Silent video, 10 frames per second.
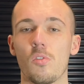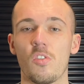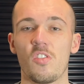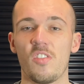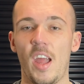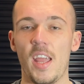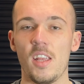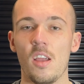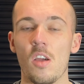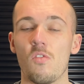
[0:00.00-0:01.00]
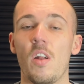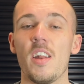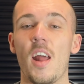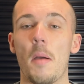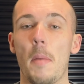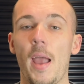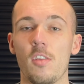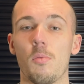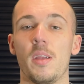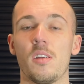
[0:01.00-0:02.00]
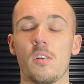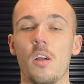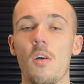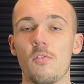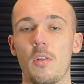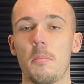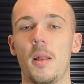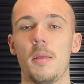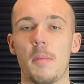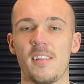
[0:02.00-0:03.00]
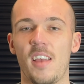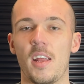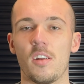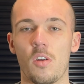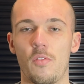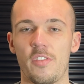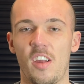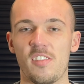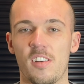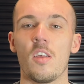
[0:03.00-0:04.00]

to stay running at a pace where you could comfortably maintain a conversation.